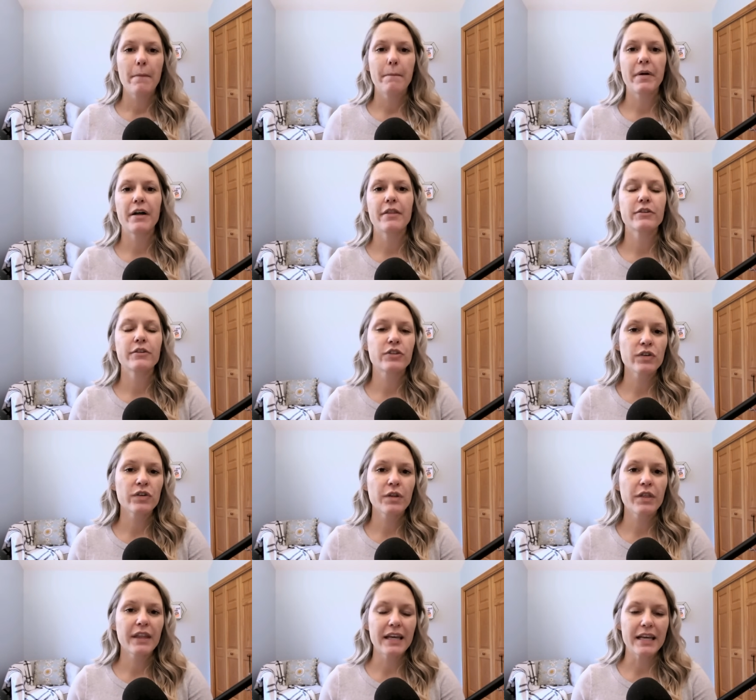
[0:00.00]
But the
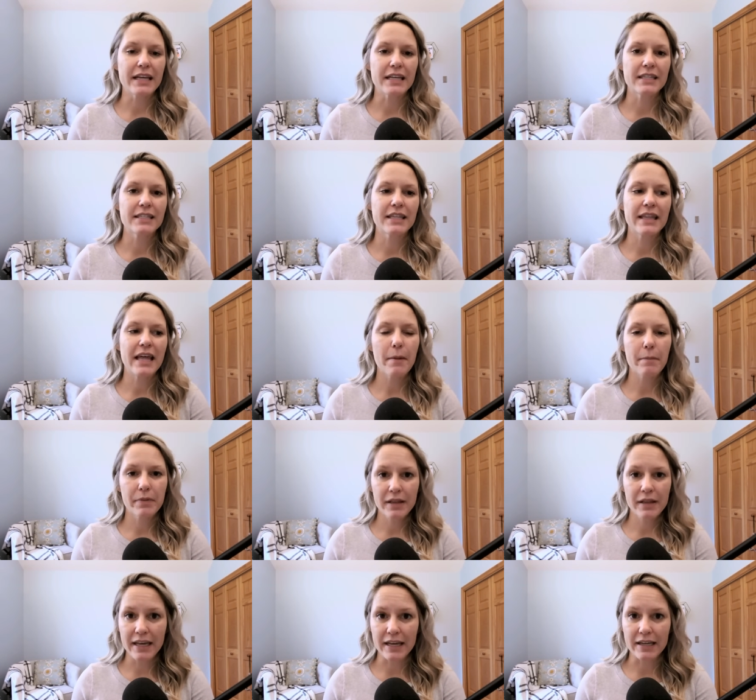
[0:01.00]
truth is that
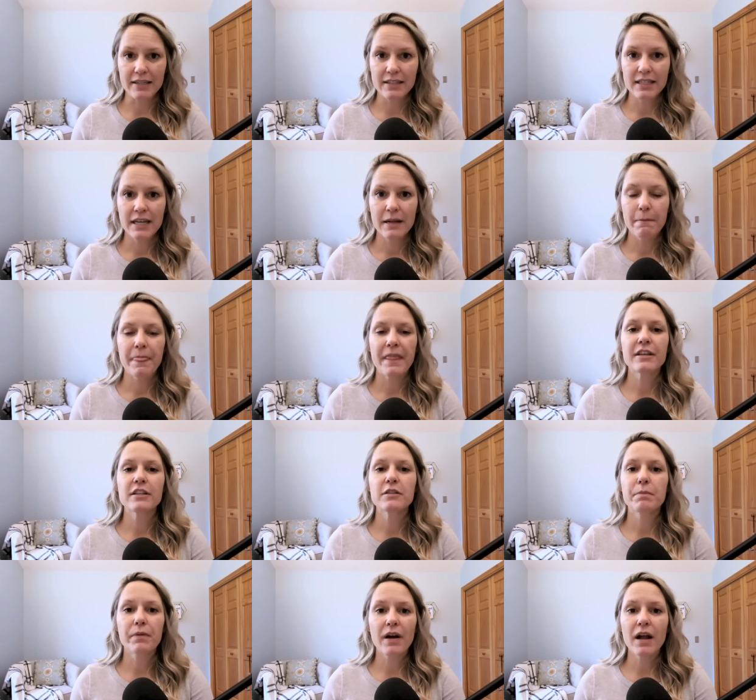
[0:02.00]
plant
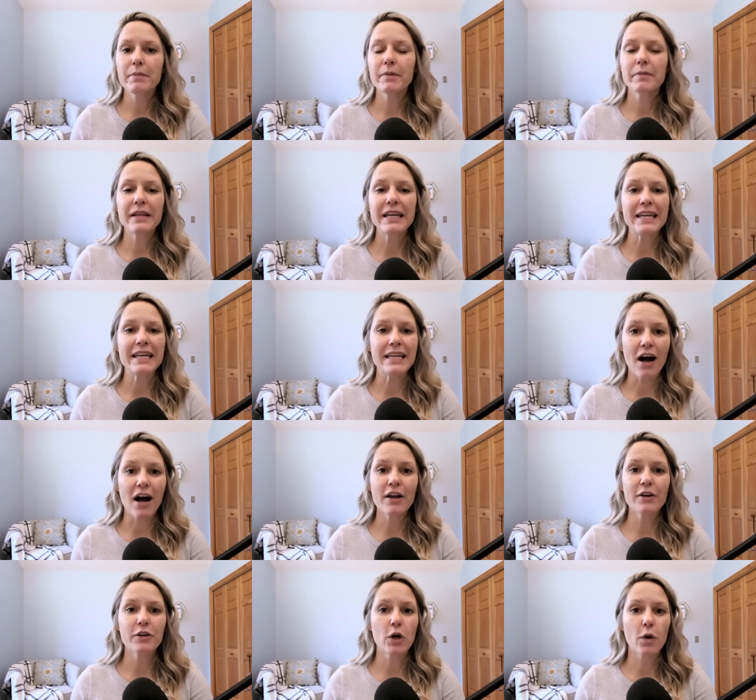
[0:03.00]
is probably
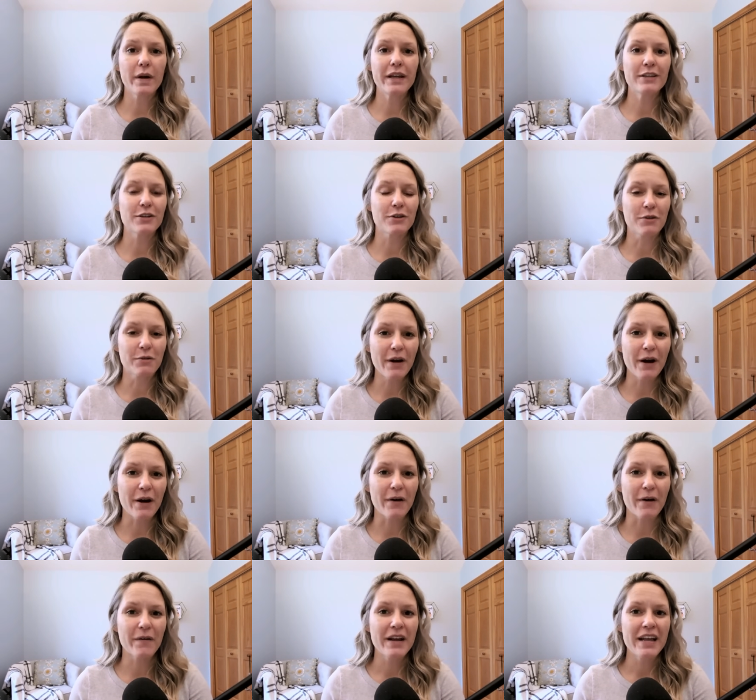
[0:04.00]
not going to
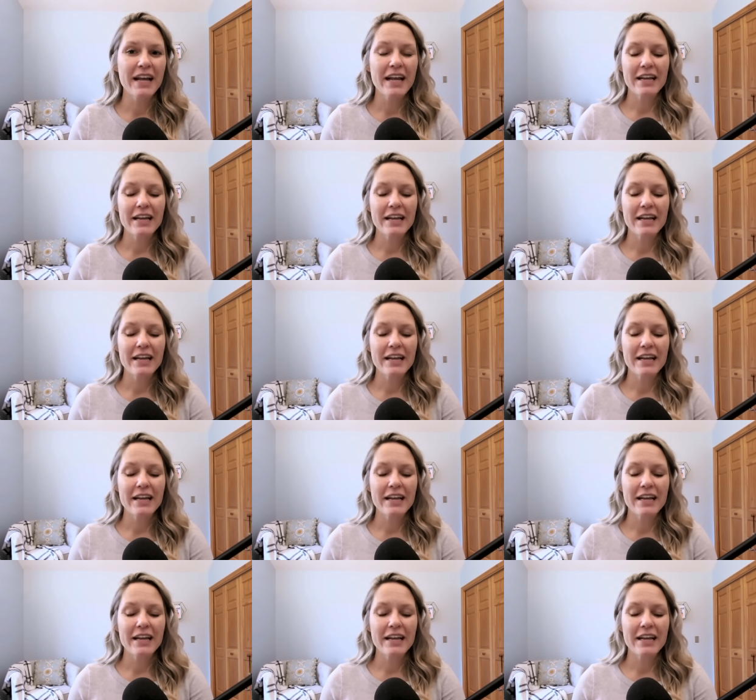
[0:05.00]
grow,